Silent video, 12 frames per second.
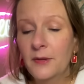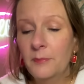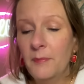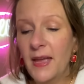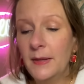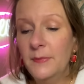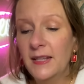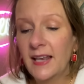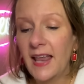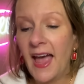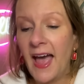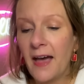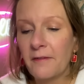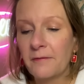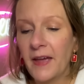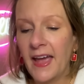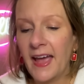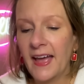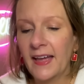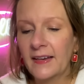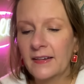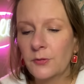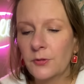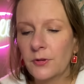made me laugh,
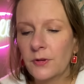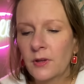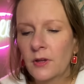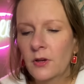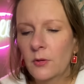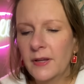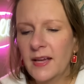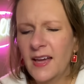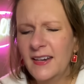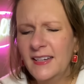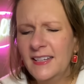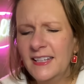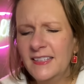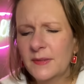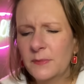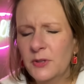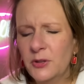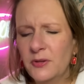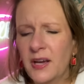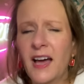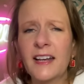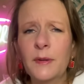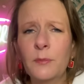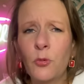and we kind of need some new
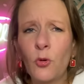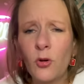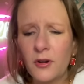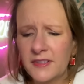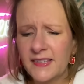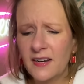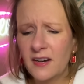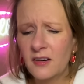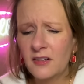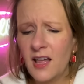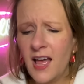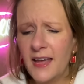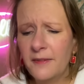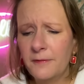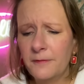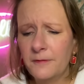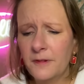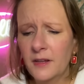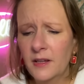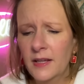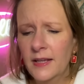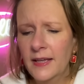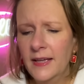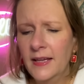cutting boards in our life.
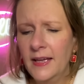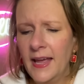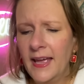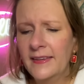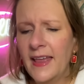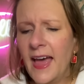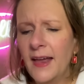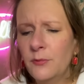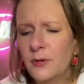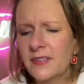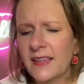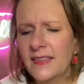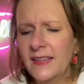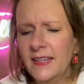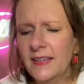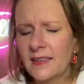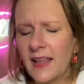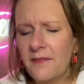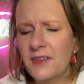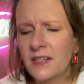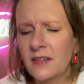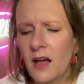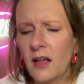And that was, I think, $11.